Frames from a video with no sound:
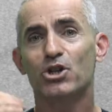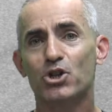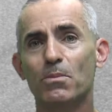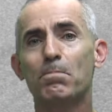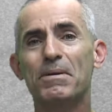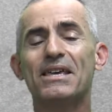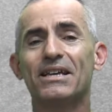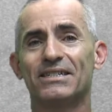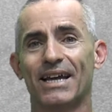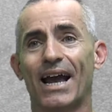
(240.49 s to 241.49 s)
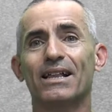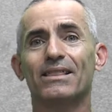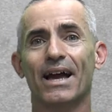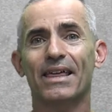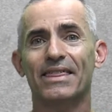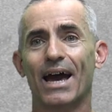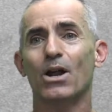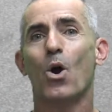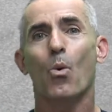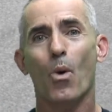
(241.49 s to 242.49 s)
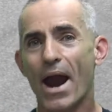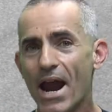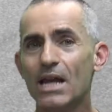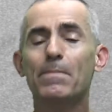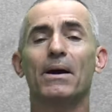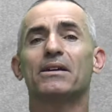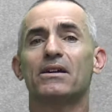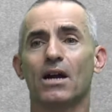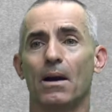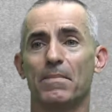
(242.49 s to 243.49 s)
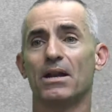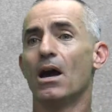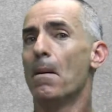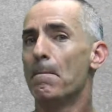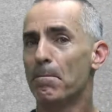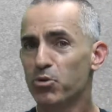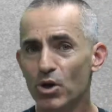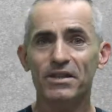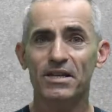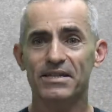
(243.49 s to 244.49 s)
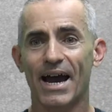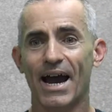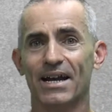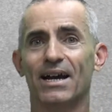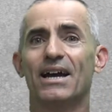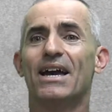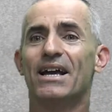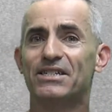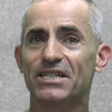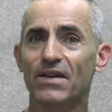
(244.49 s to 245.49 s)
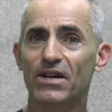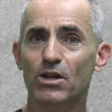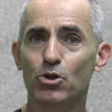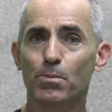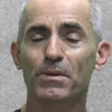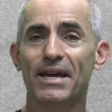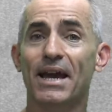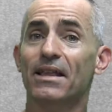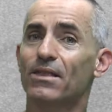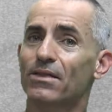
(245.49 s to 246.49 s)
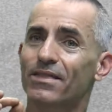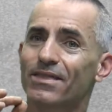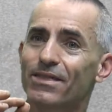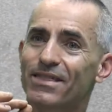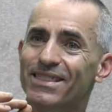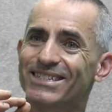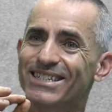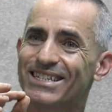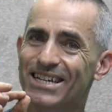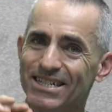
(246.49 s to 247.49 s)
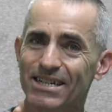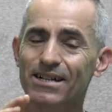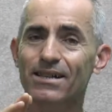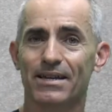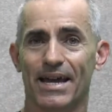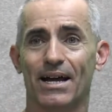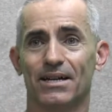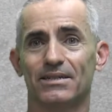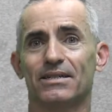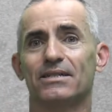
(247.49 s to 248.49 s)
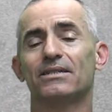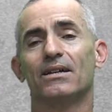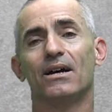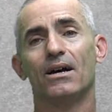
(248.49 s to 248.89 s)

should be exactly like that, where anybody could come in, look at the data, and see if they can duplicate the statistical analysis